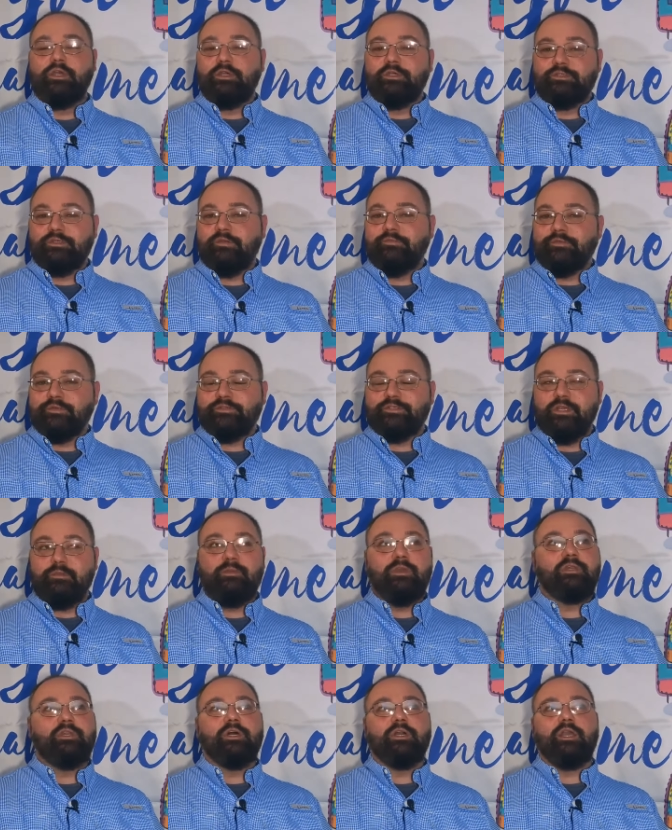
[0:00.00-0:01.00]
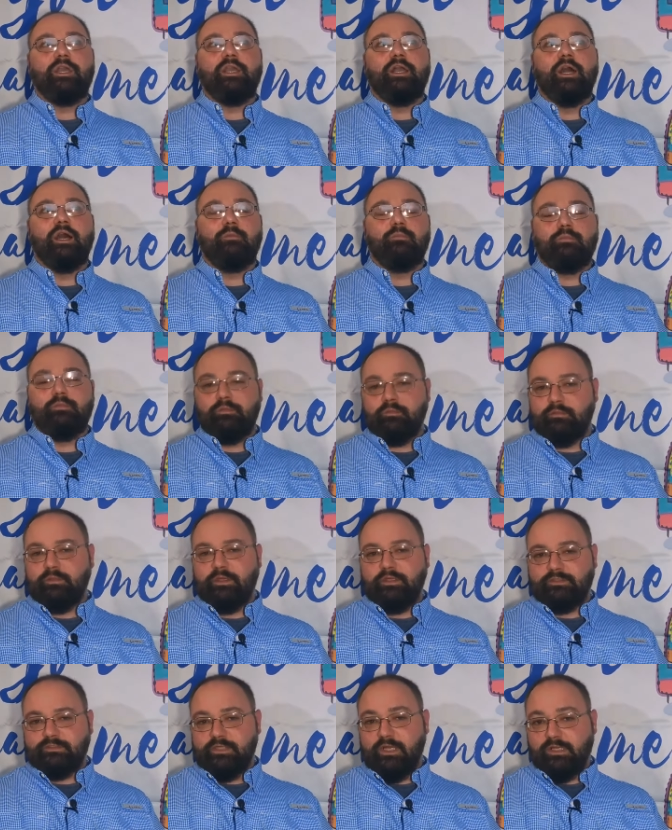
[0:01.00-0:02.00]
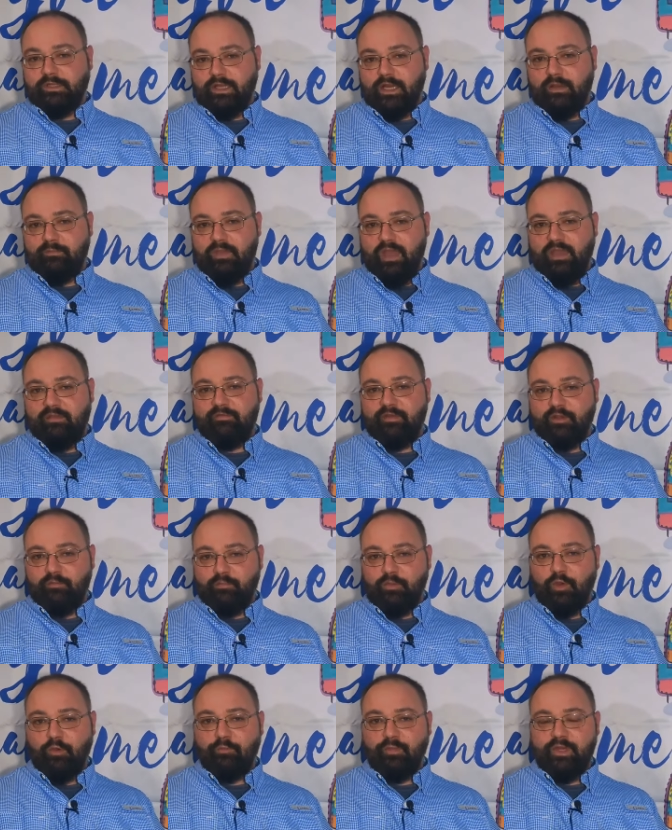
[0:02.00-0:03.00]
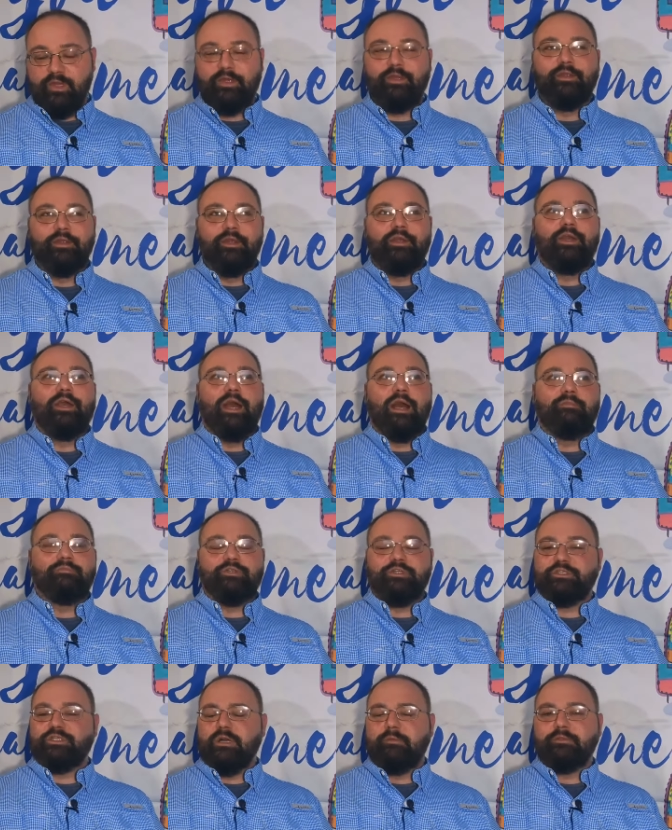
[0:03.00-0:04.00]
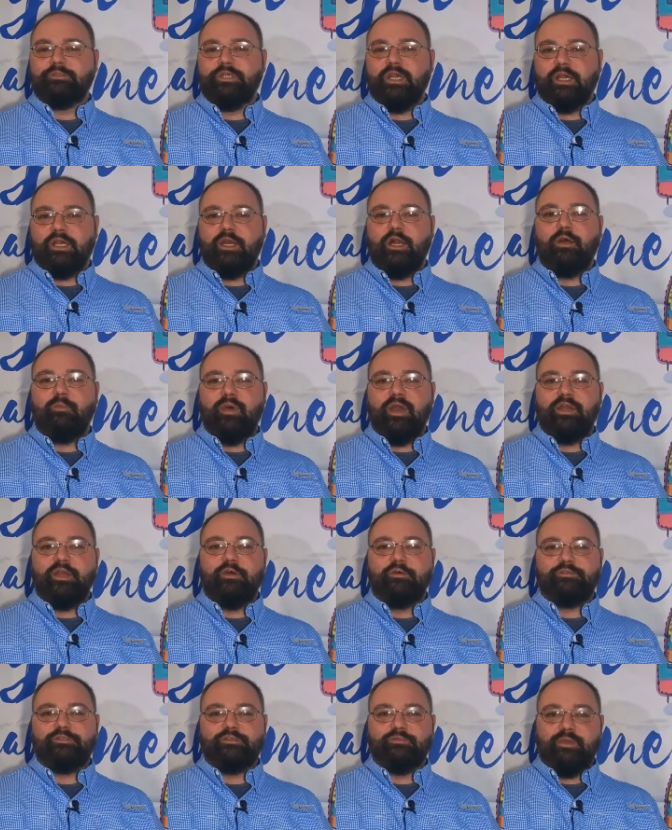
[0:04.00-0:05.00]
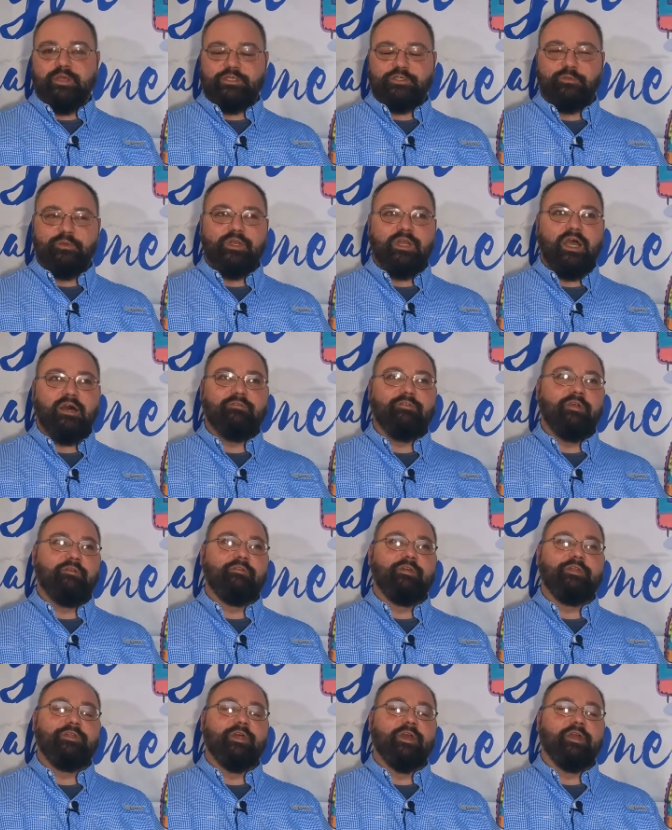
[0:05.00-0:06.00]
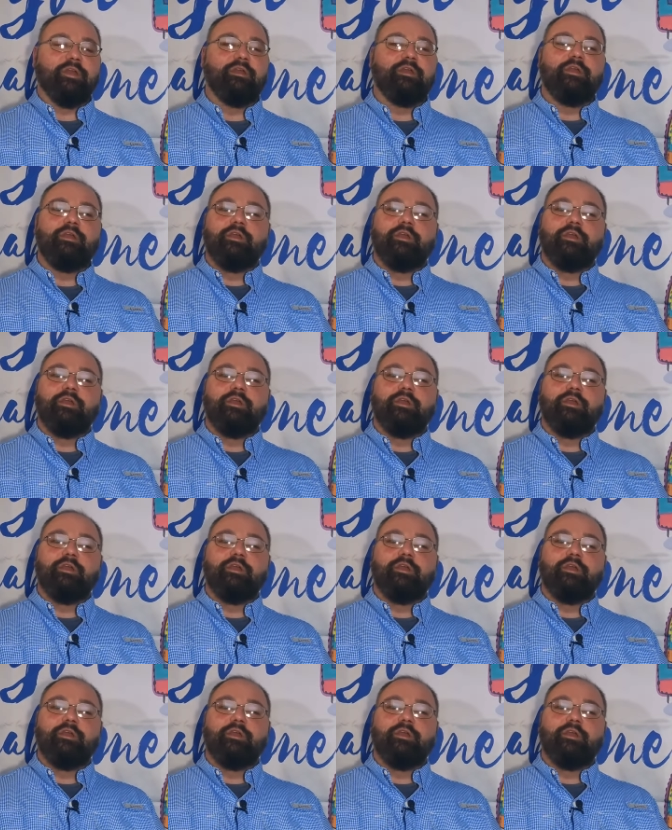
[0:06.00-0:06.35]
So if you see me looking up, it's not that I'm having a moment. I'm just double checking all my notes to make sure we cover everything.